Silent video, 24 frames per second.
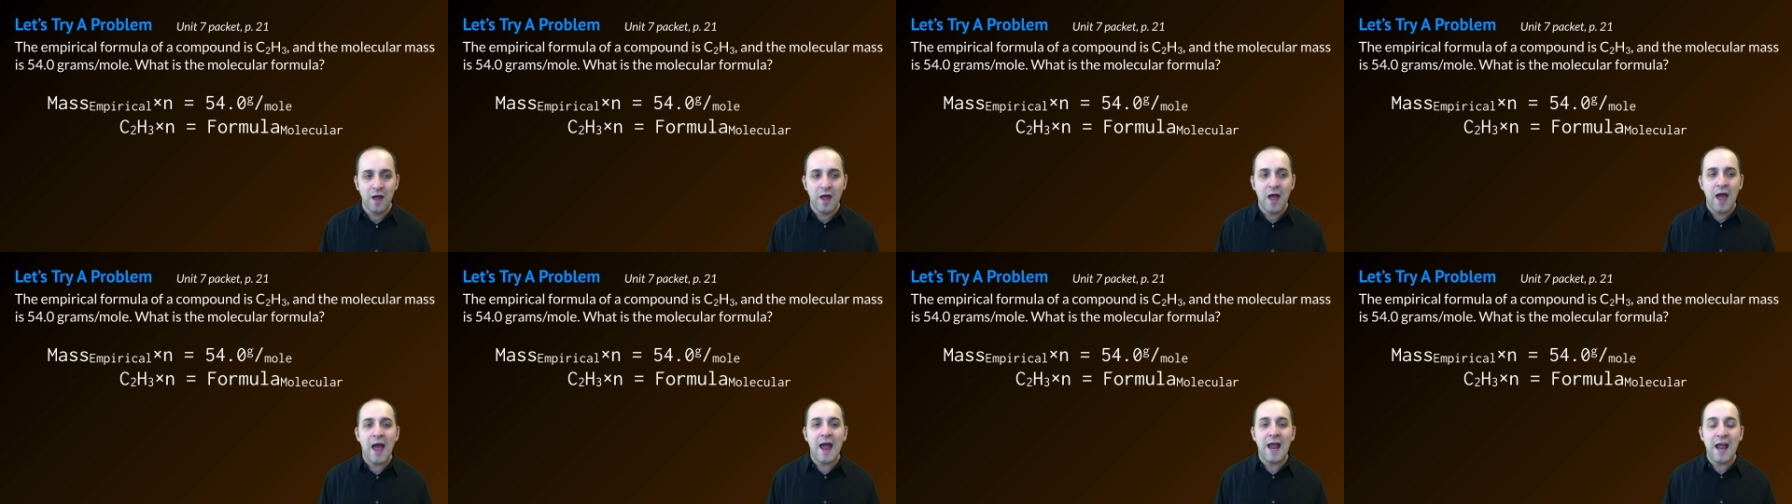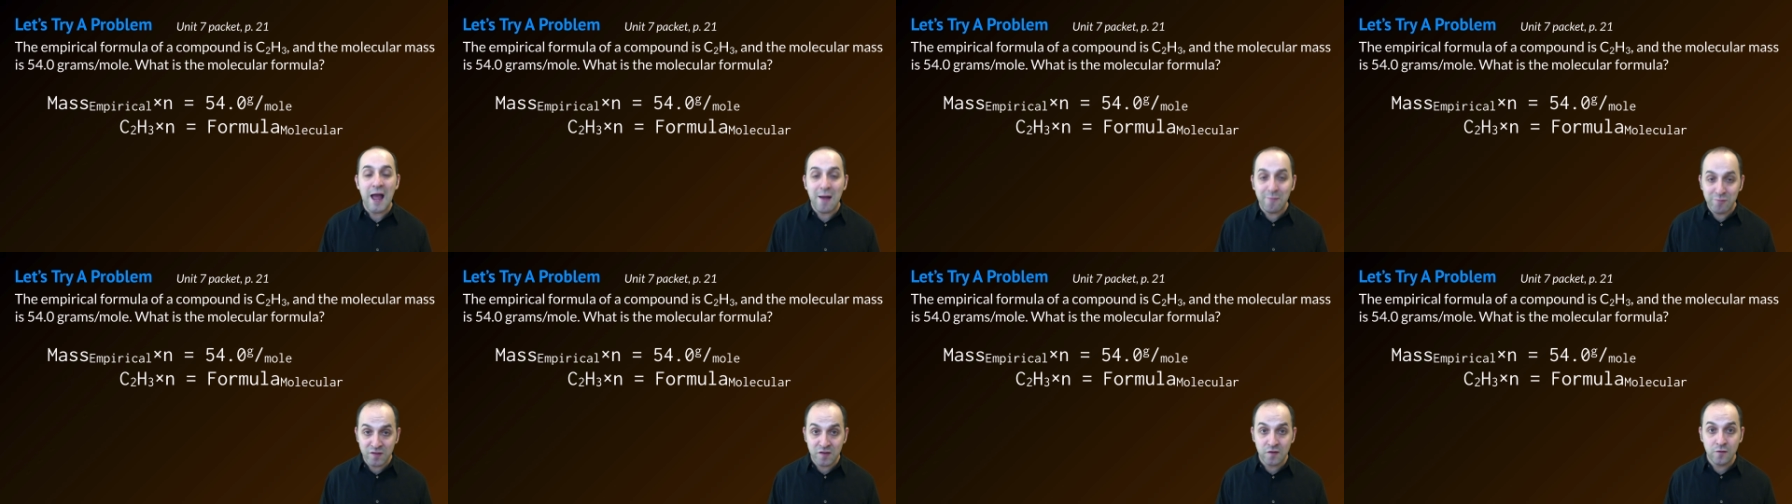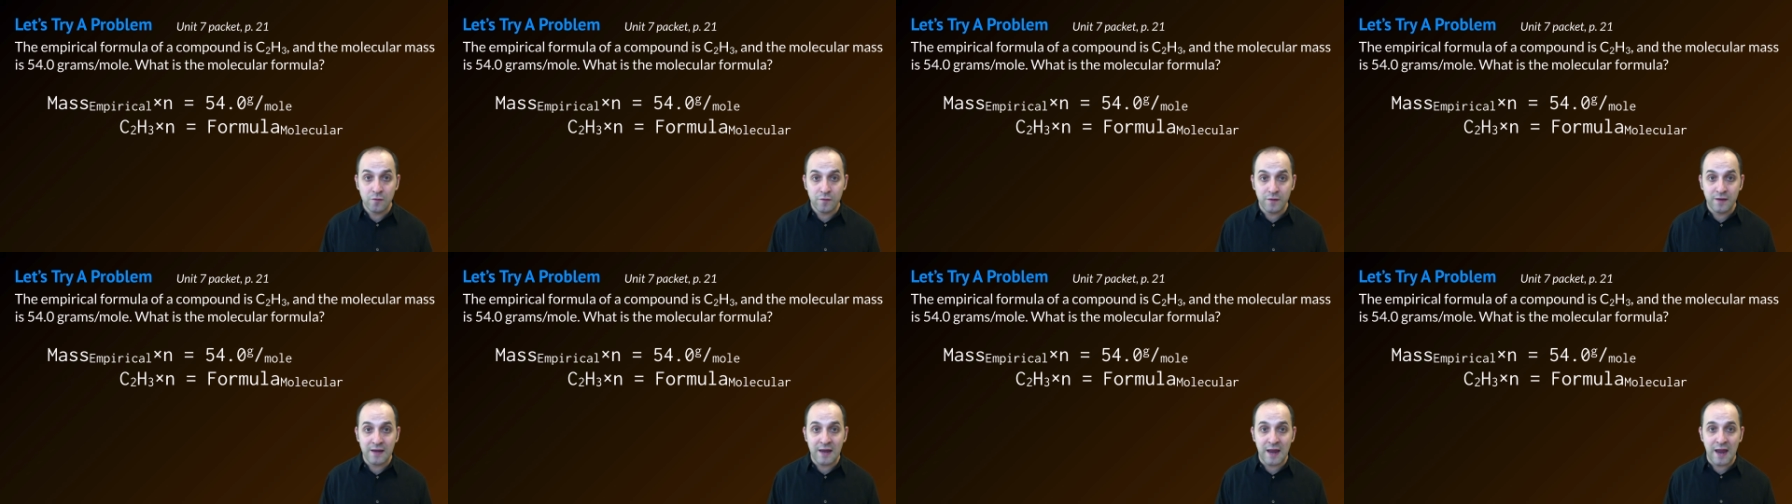I
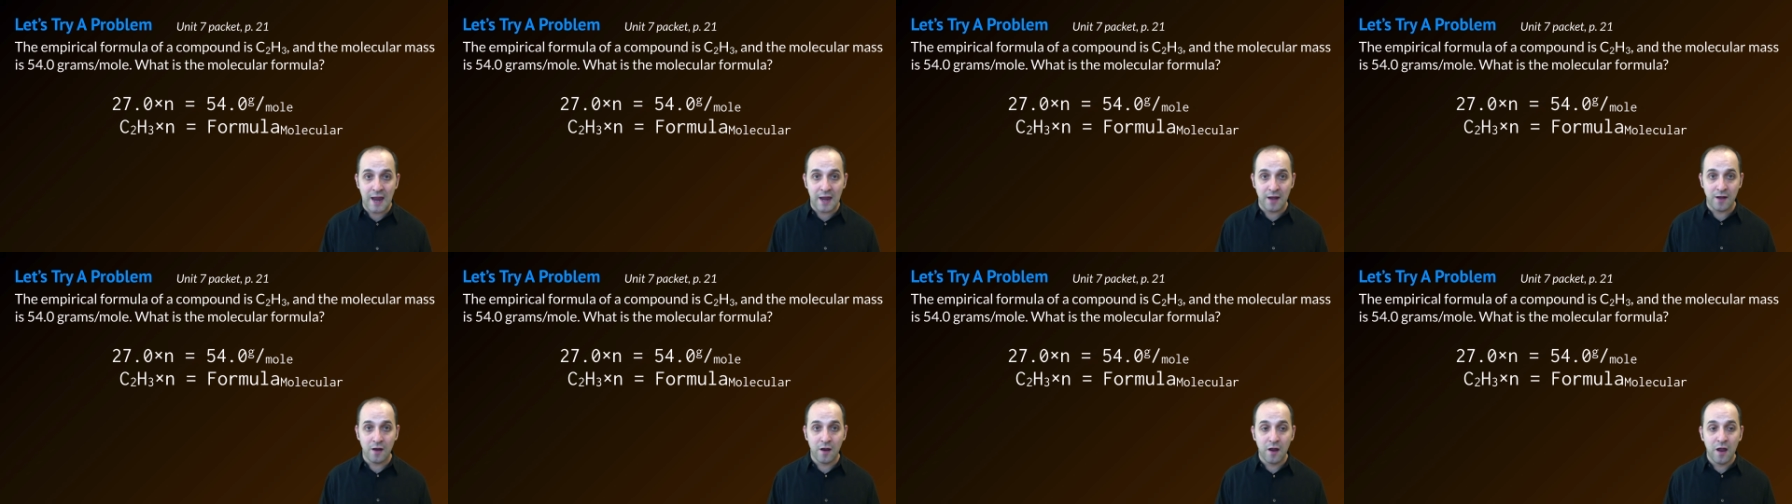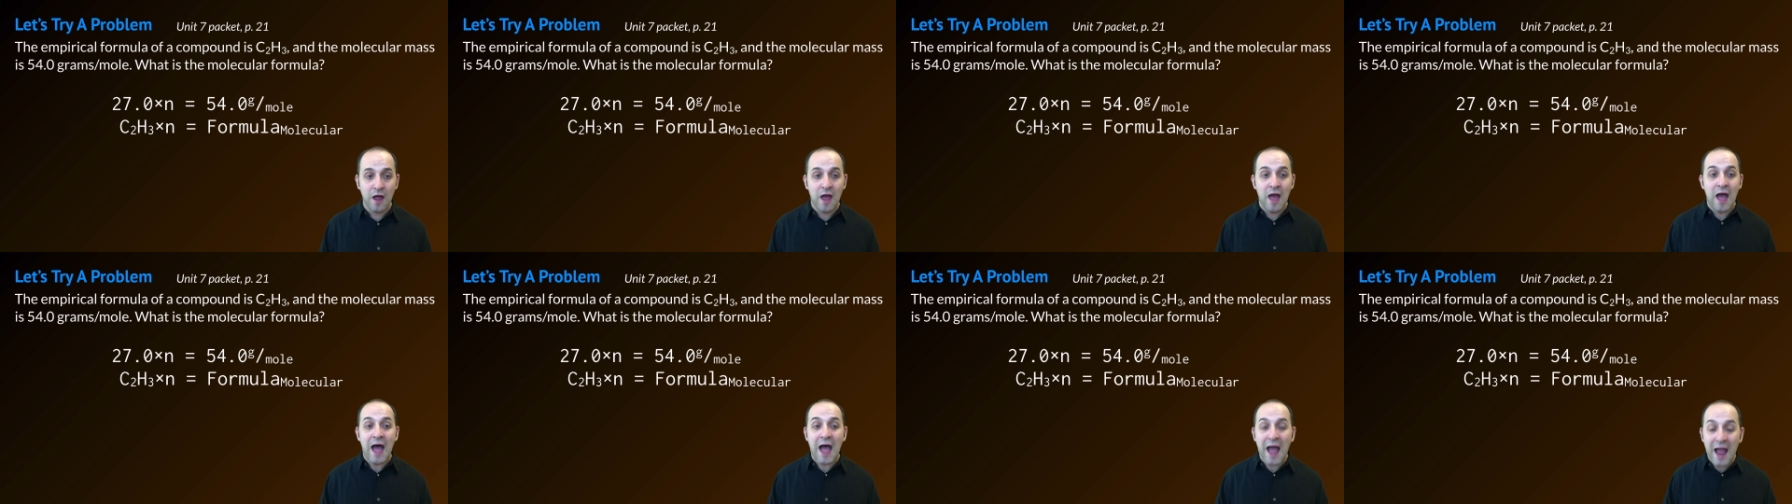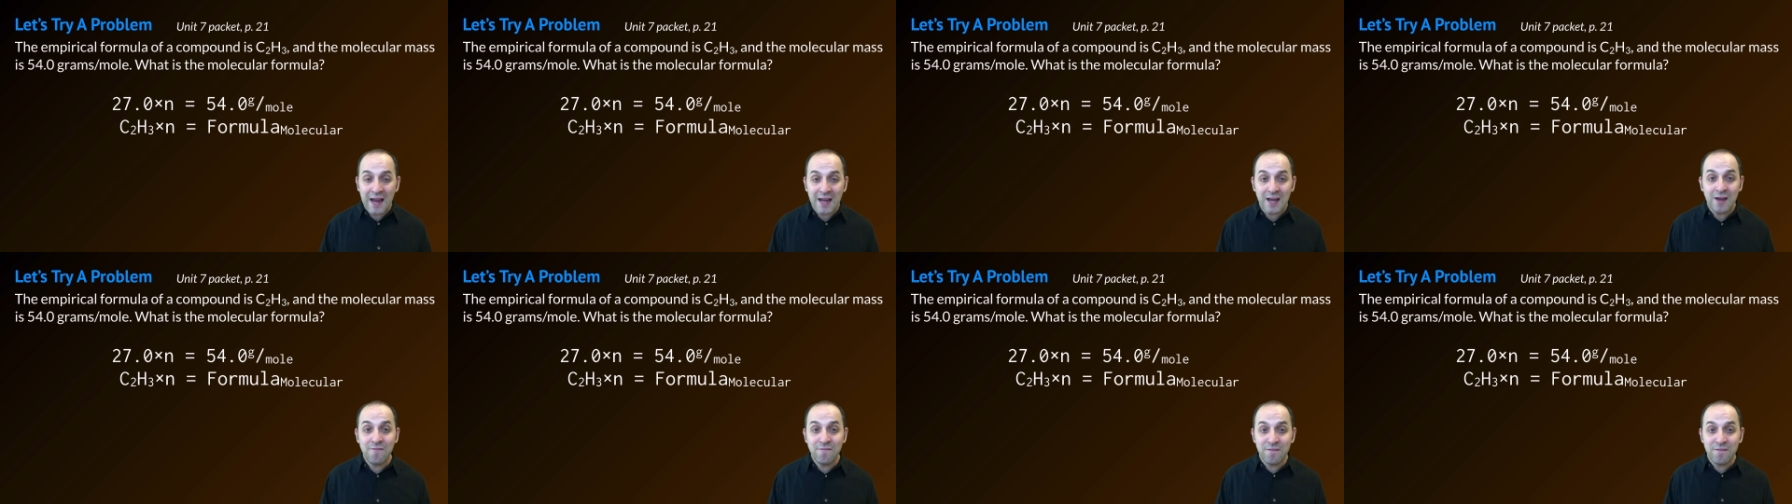absolutely can. I can